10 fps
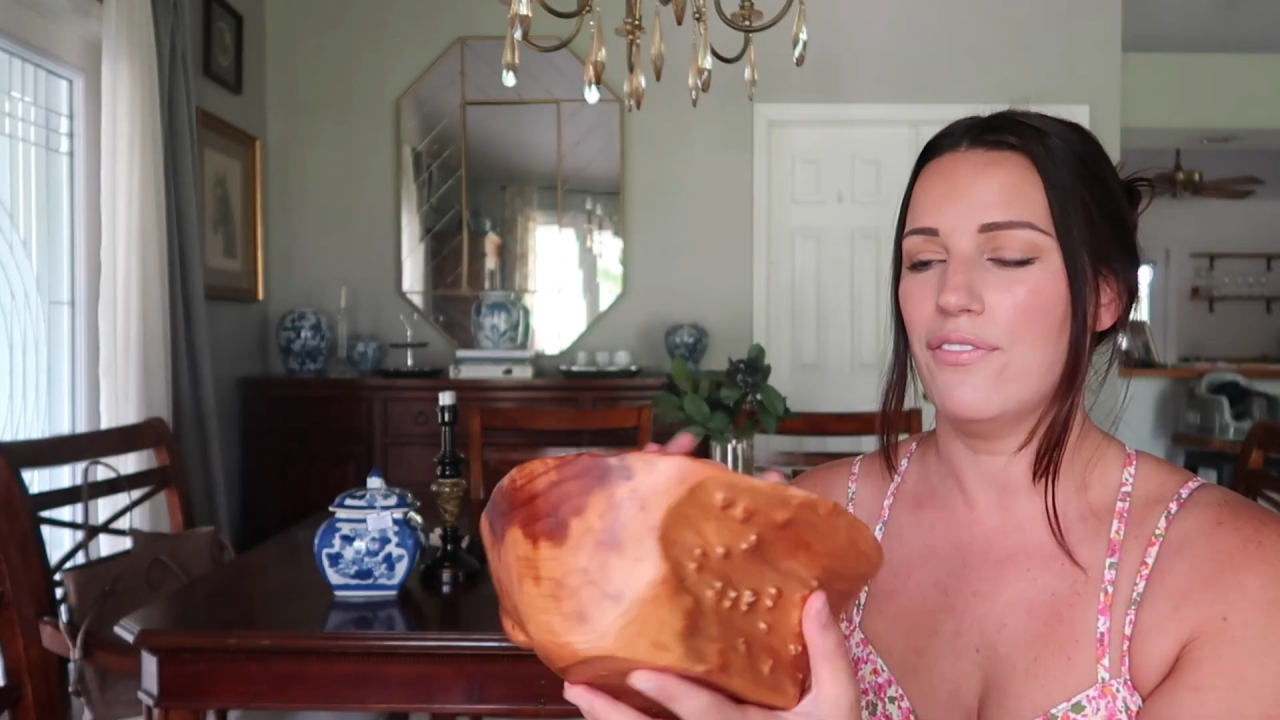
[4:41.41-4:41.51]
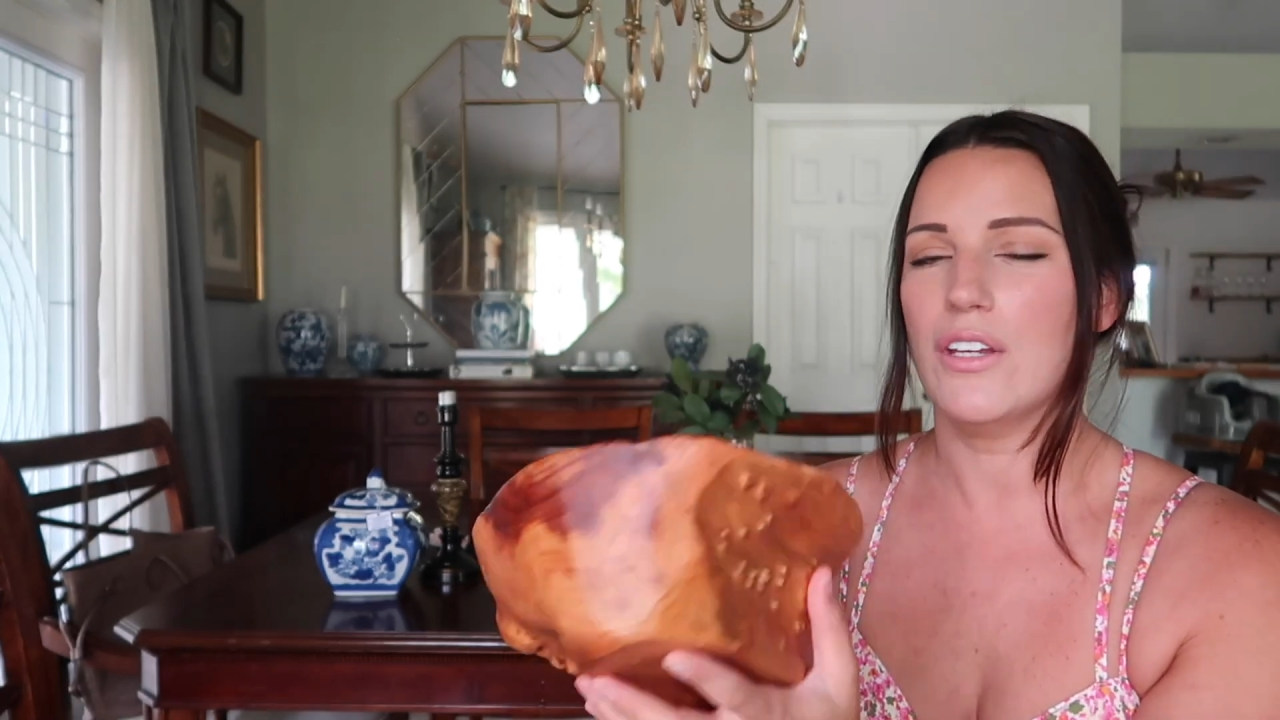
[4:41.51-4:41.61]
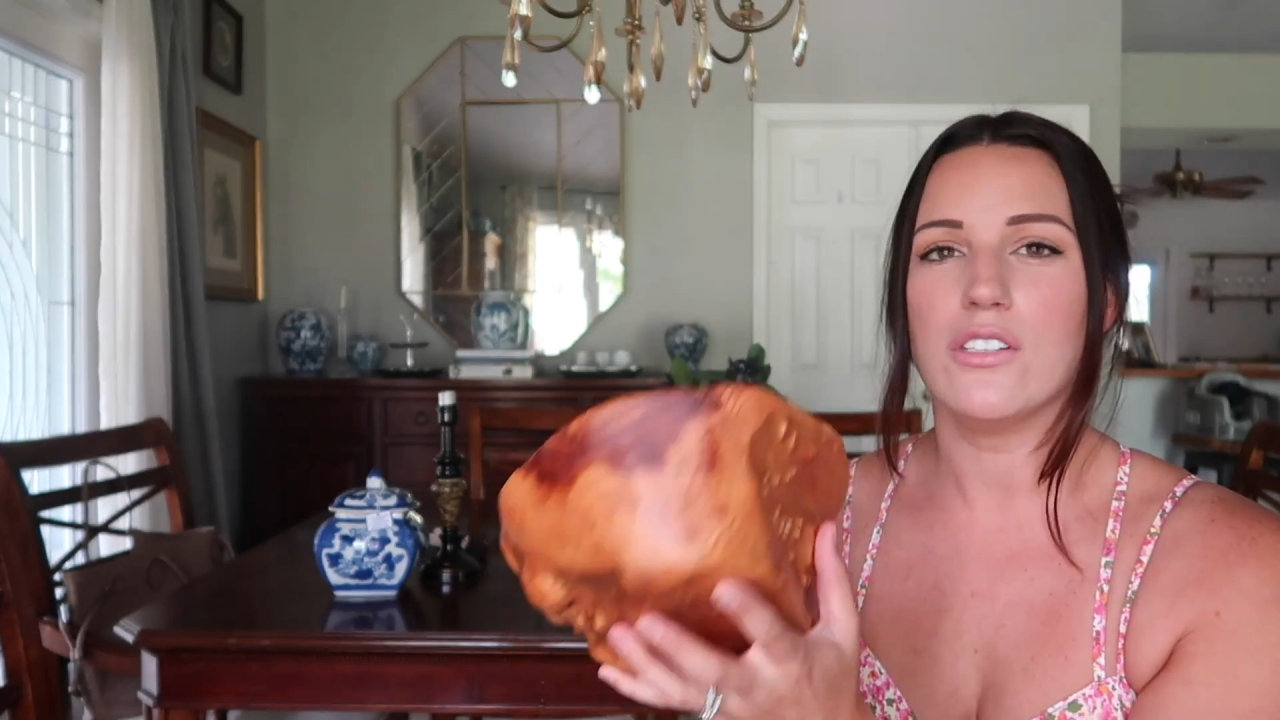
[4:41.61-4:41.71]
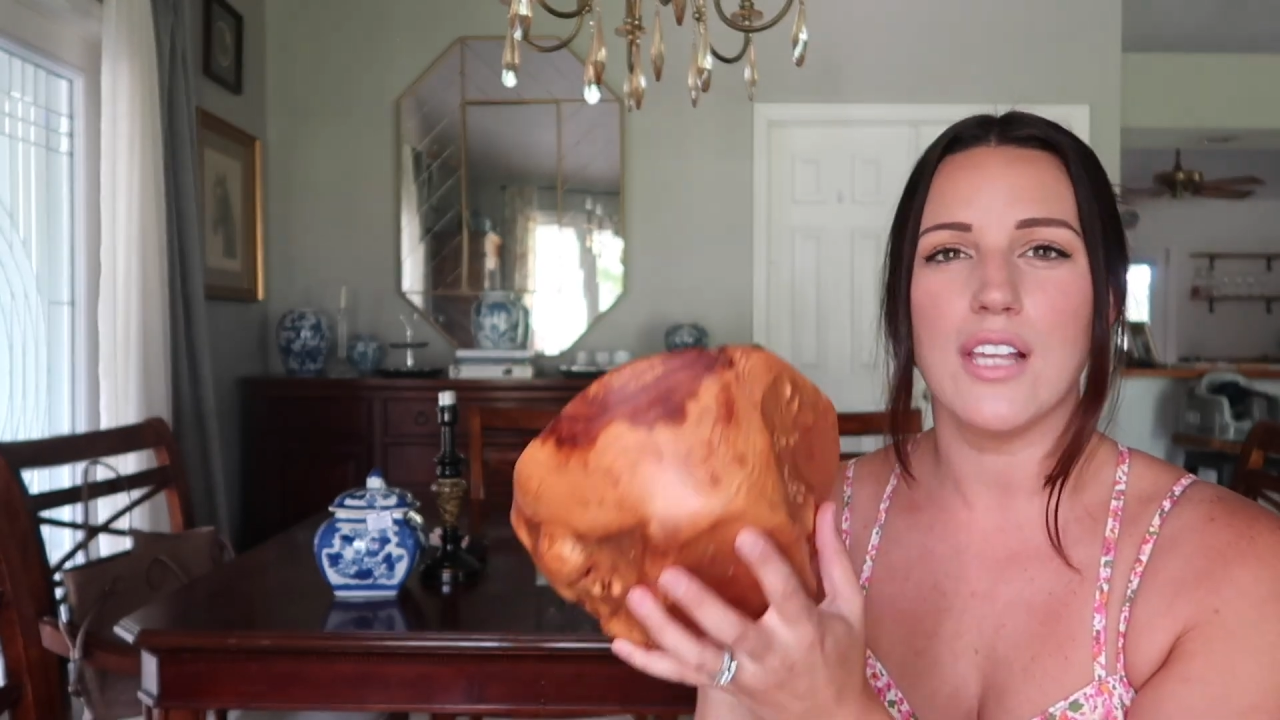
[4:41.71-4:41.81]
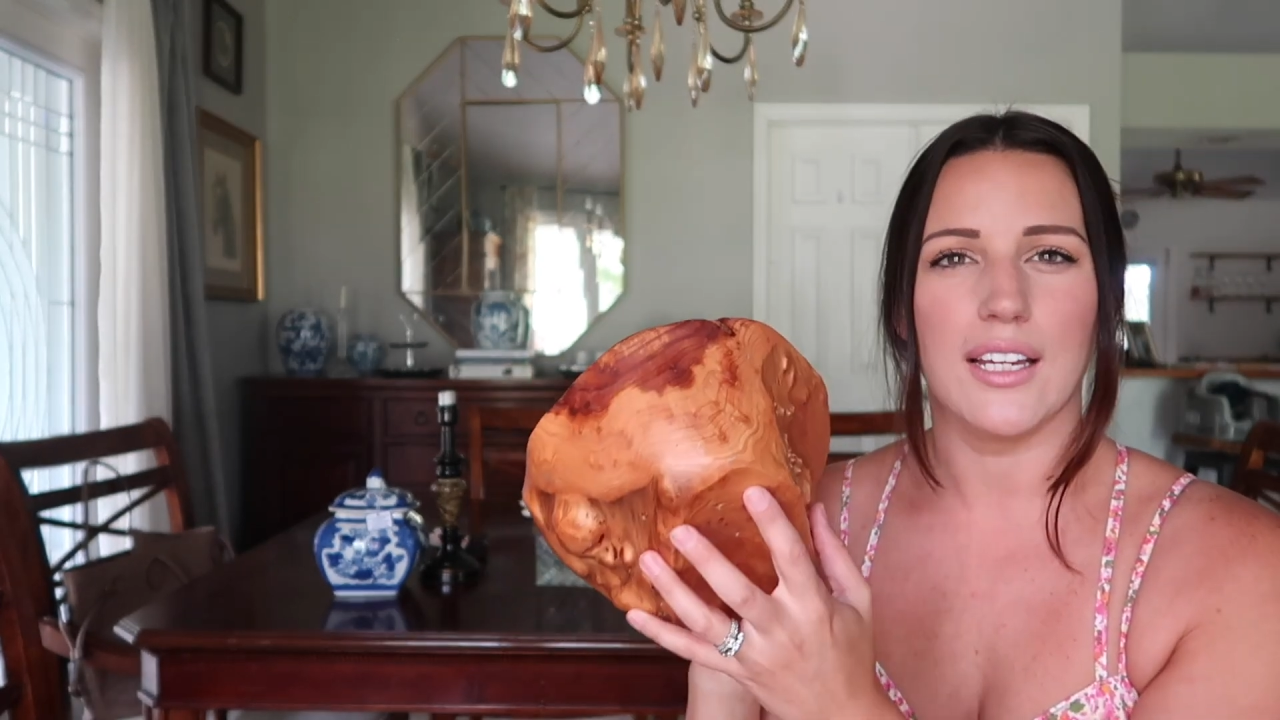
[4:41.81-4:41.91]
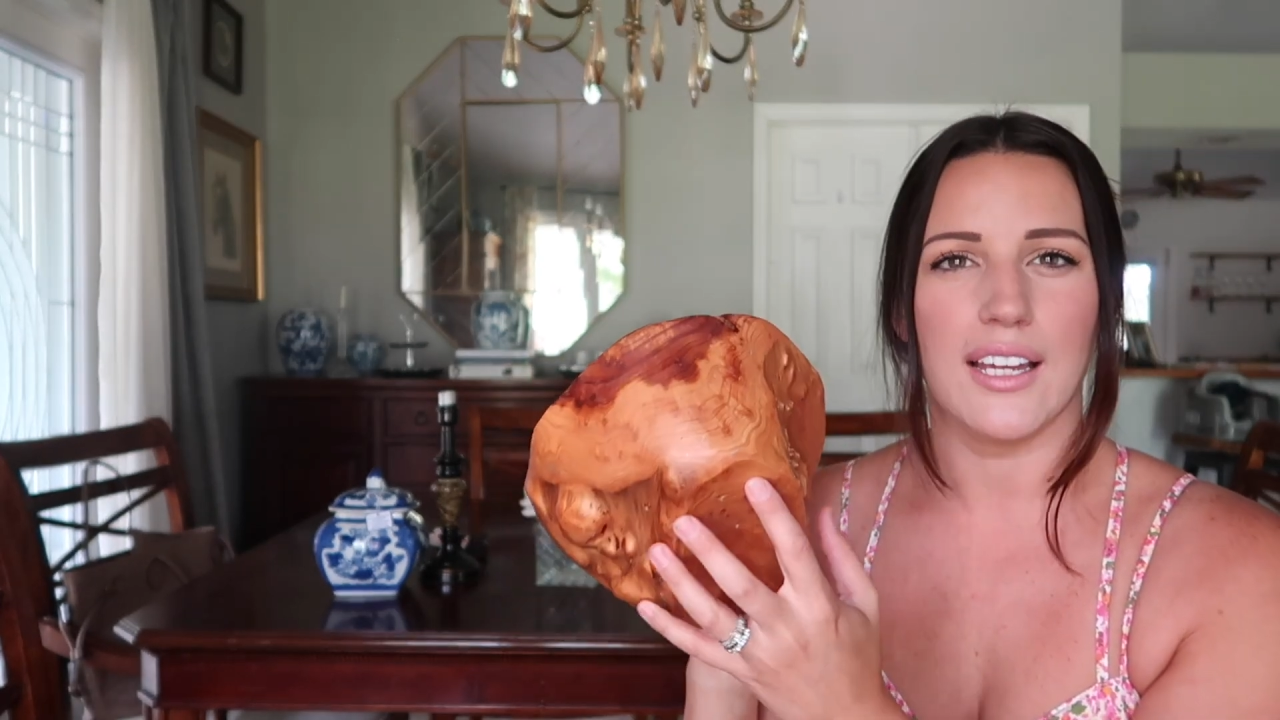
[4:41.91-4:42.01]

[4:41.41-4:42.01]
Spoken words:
feels like